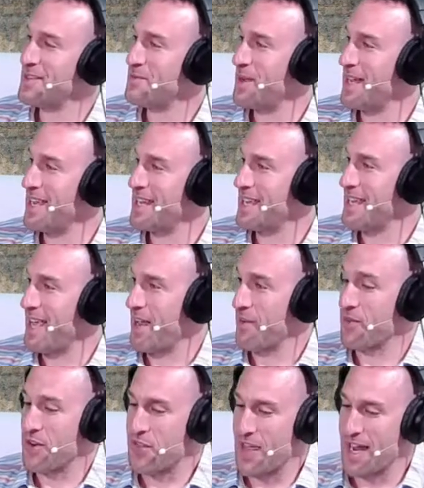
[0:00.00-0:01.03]
but
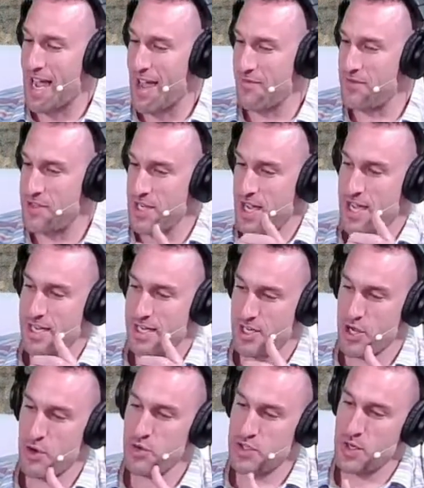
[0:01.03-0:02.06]
everything I've done
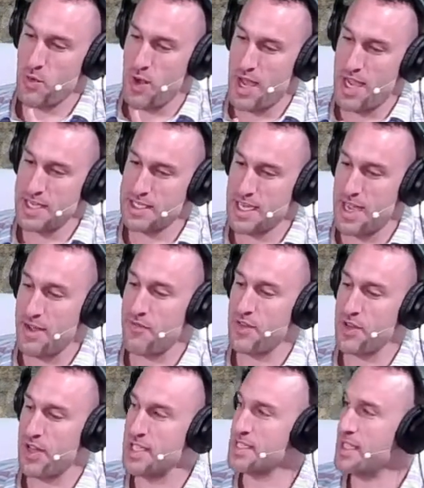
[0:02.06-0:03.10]
coaching wise, I
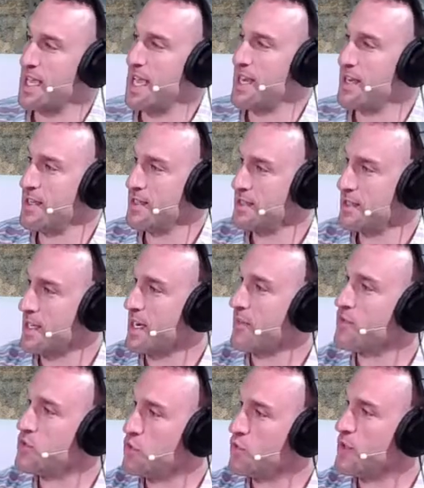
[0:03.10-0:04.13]
feel has led kind
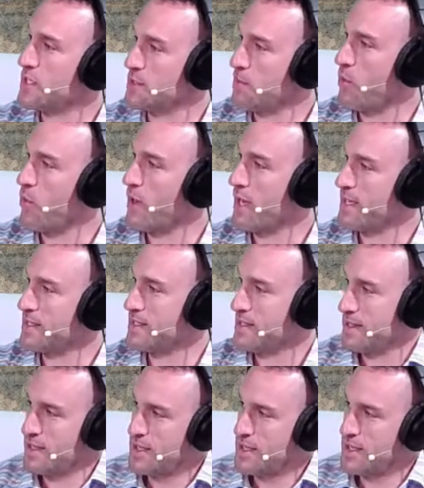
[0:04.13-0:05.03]
of to this point